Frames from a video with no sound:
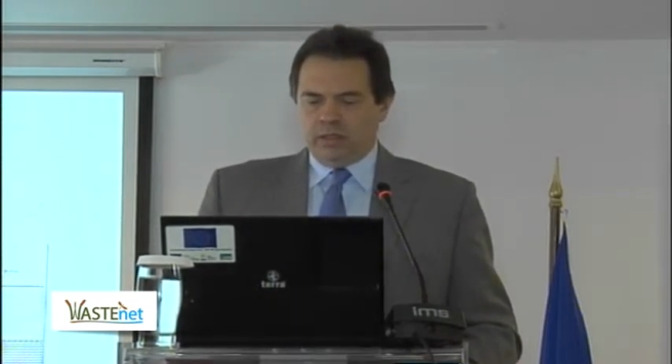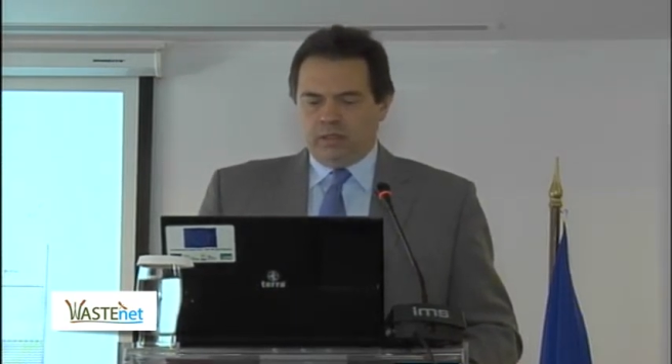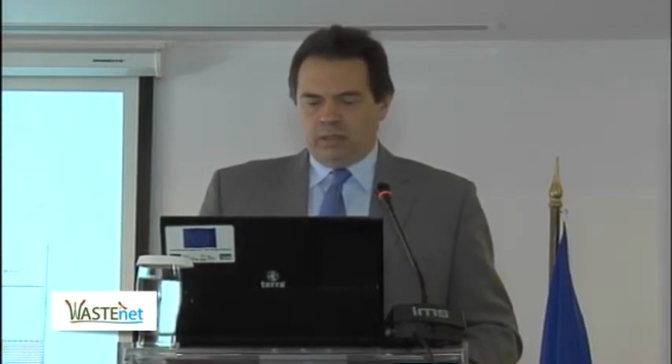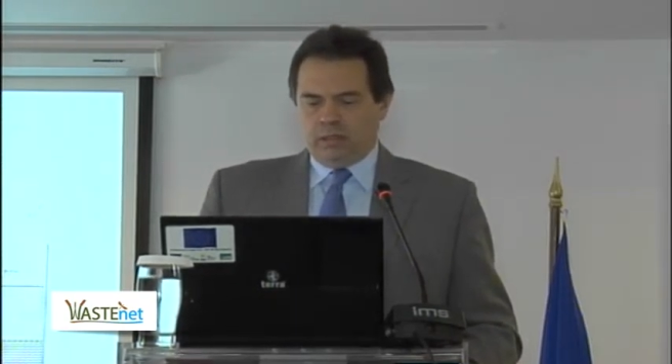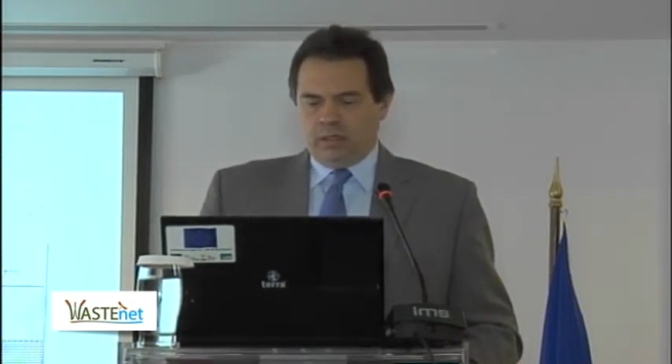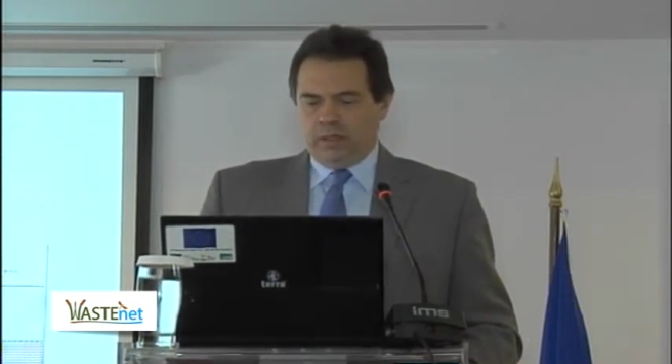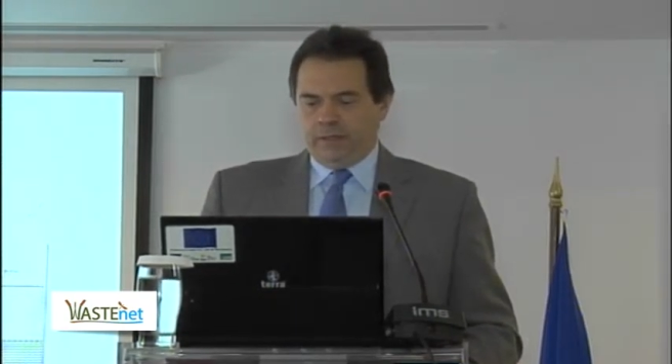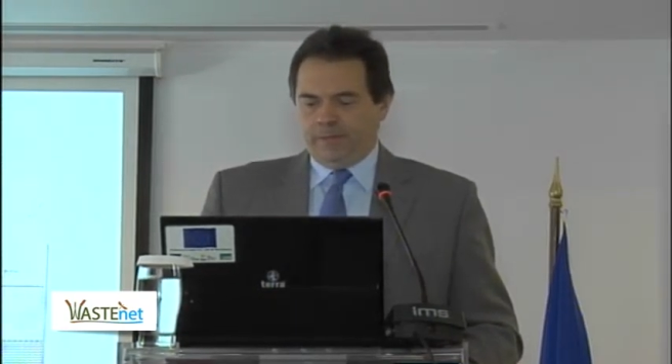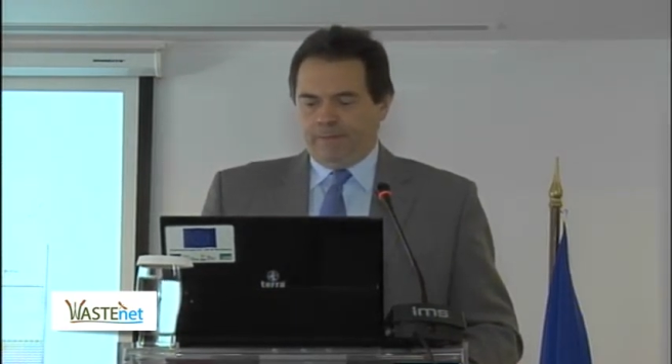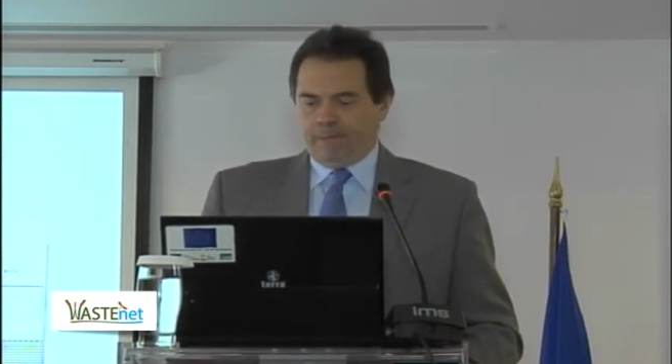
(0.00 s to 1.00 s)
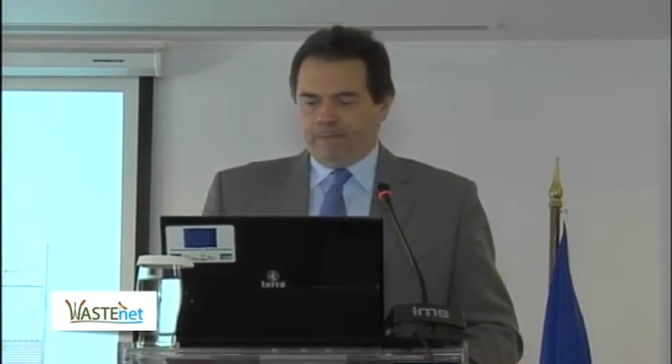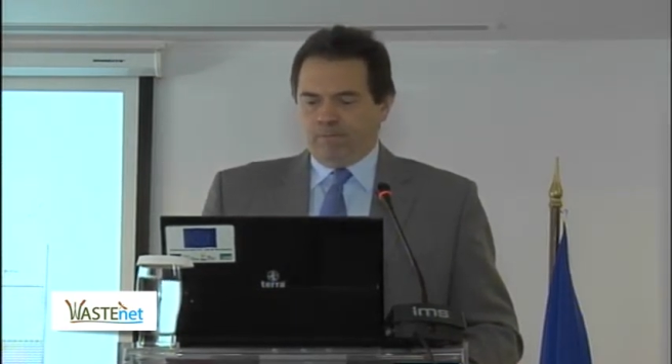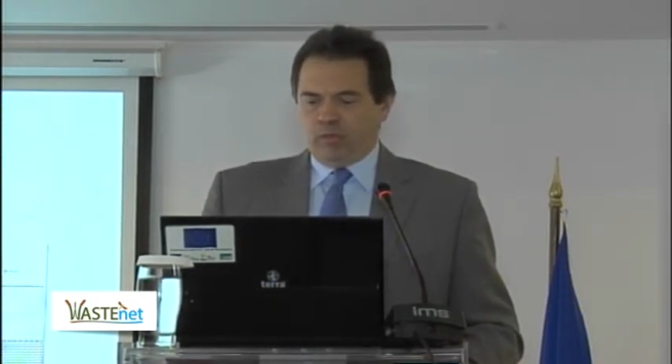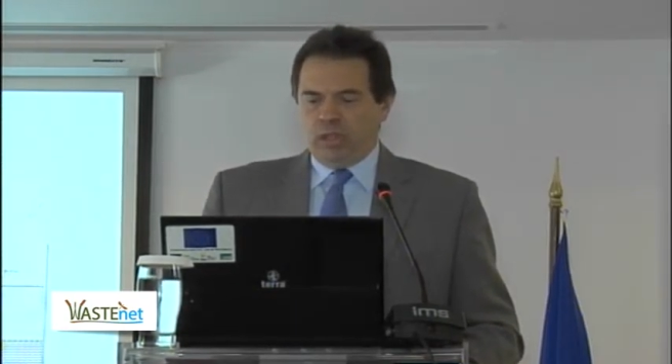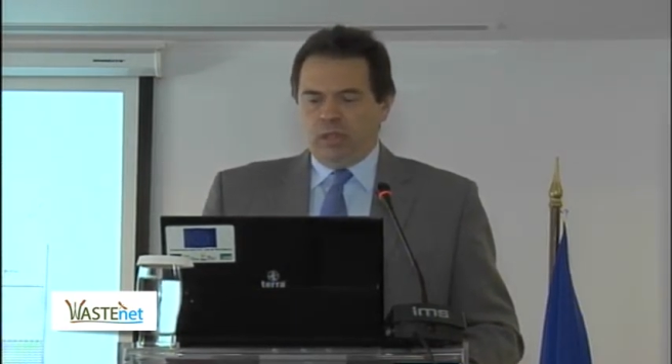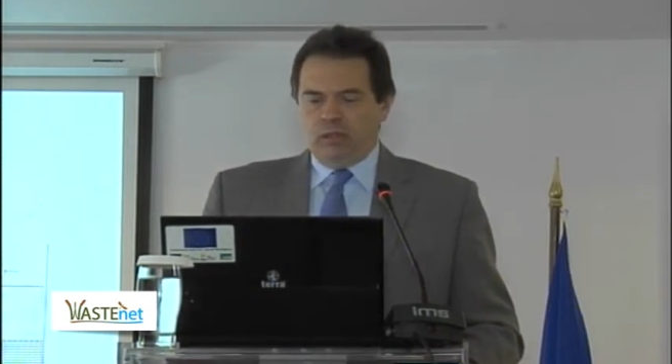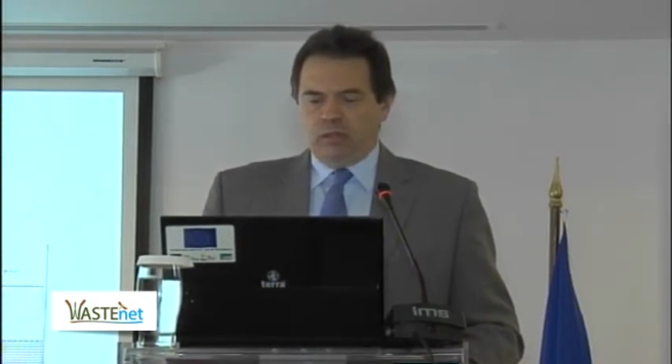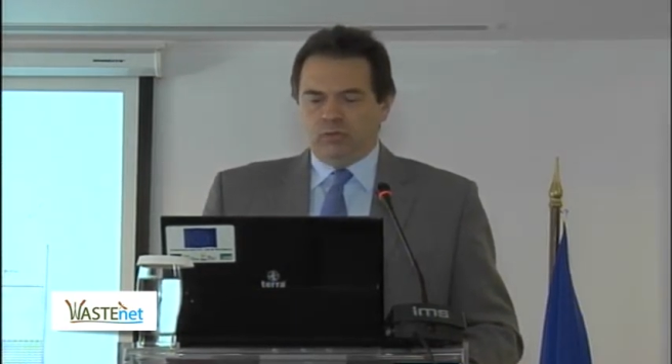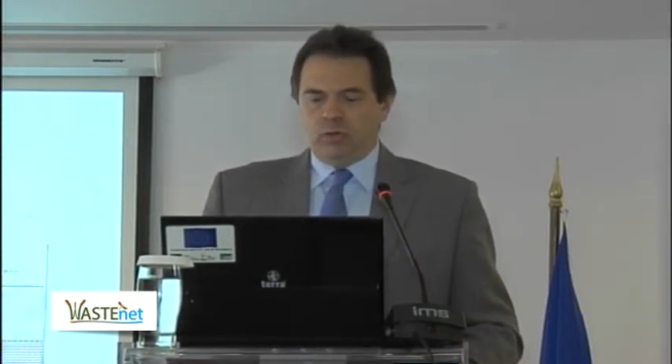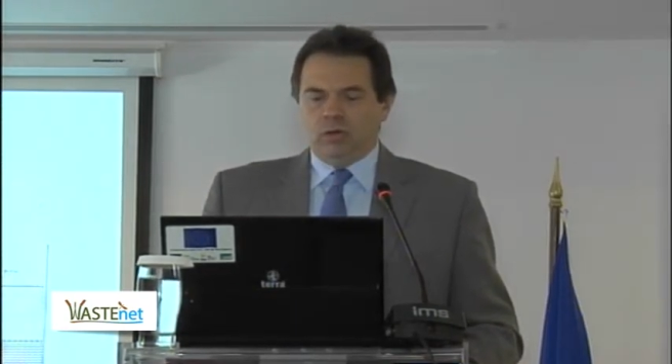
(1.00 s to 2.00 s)
is the
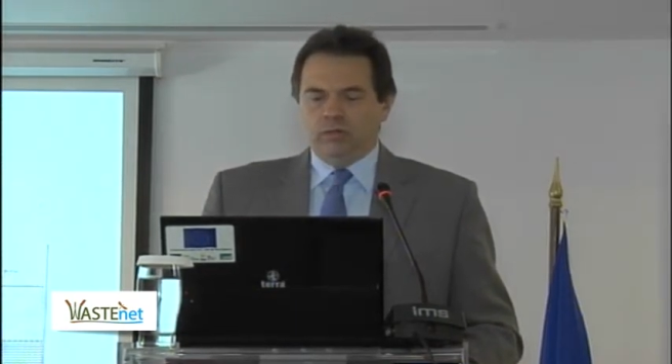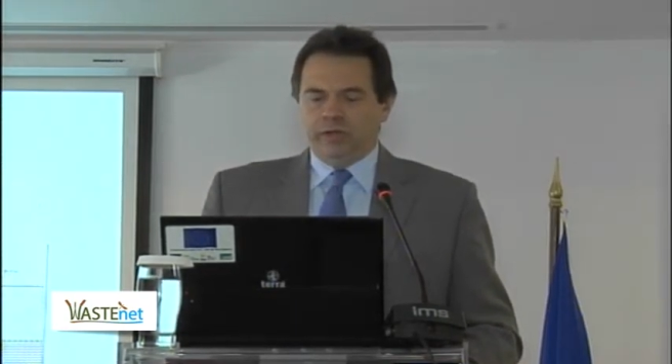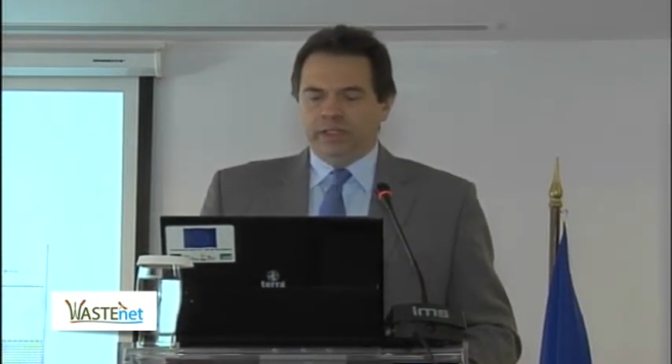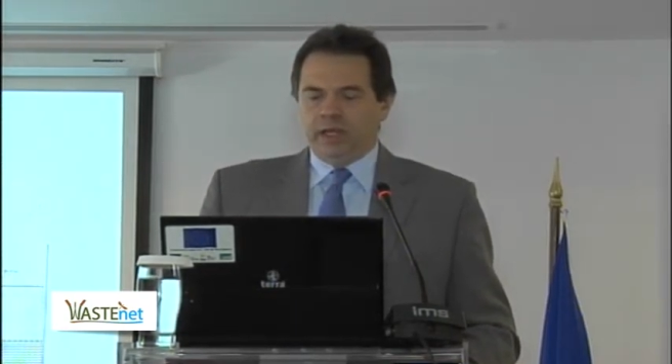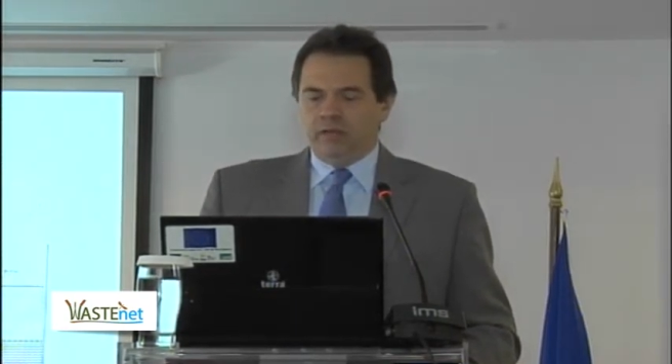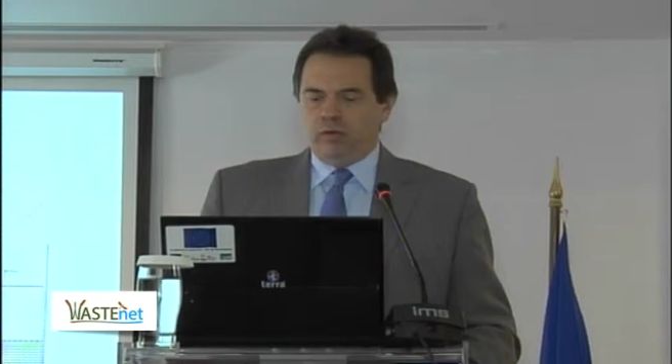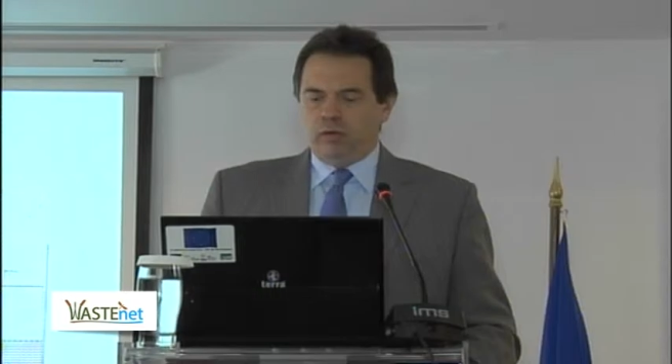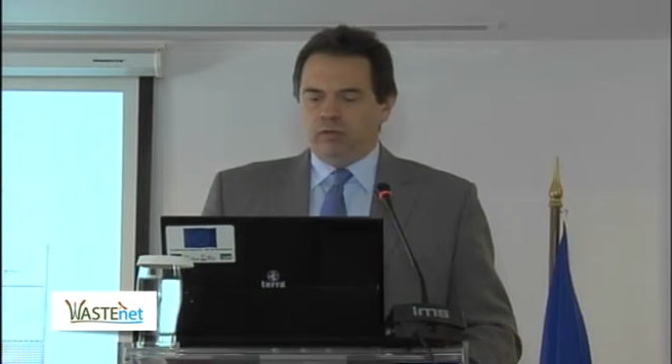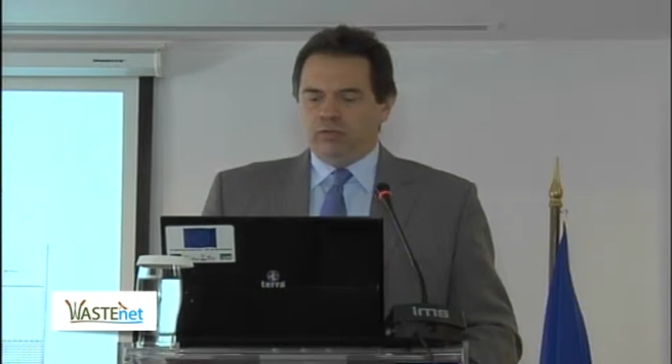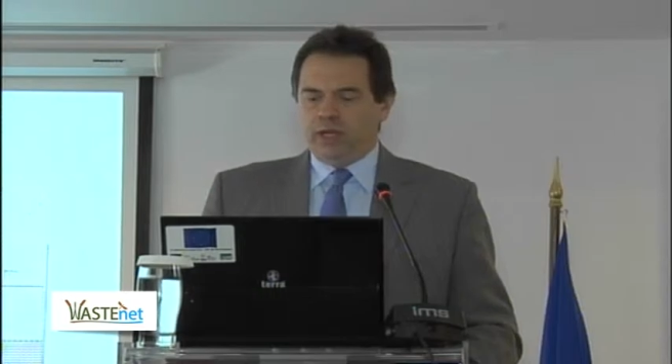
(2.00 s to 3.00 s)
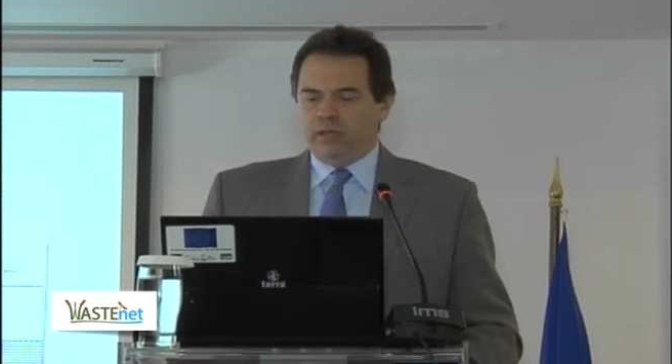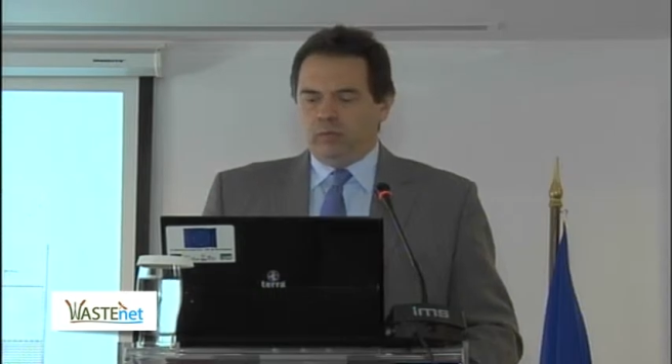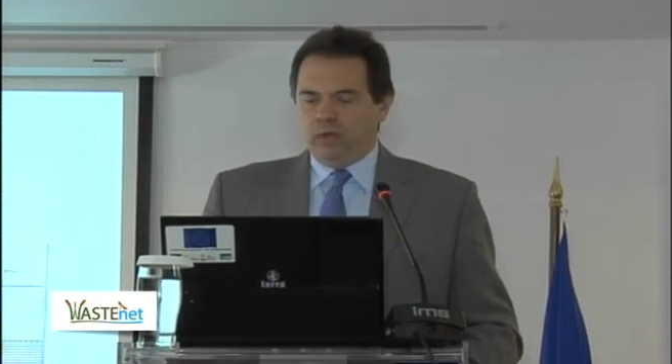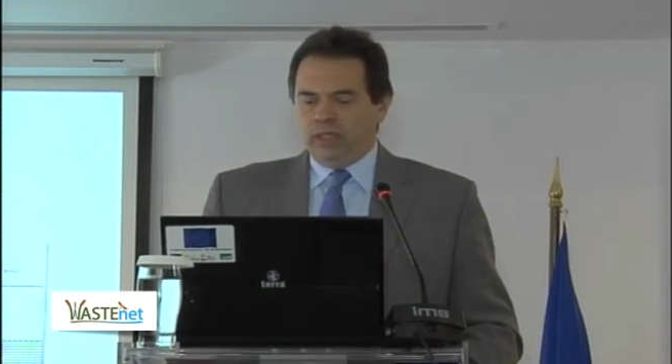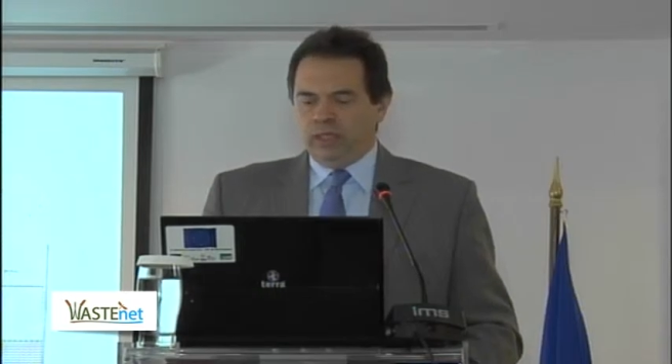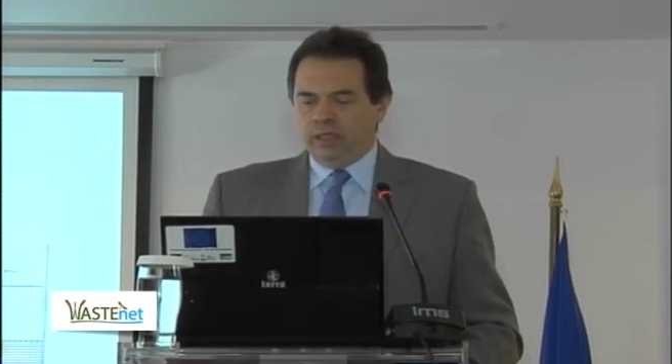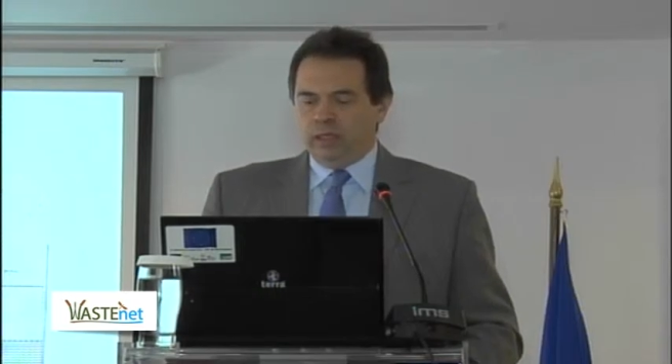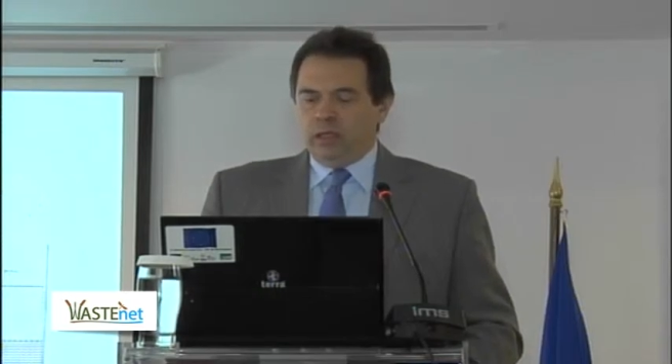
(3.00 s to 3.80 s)
so-called vertical flow constructed wetland.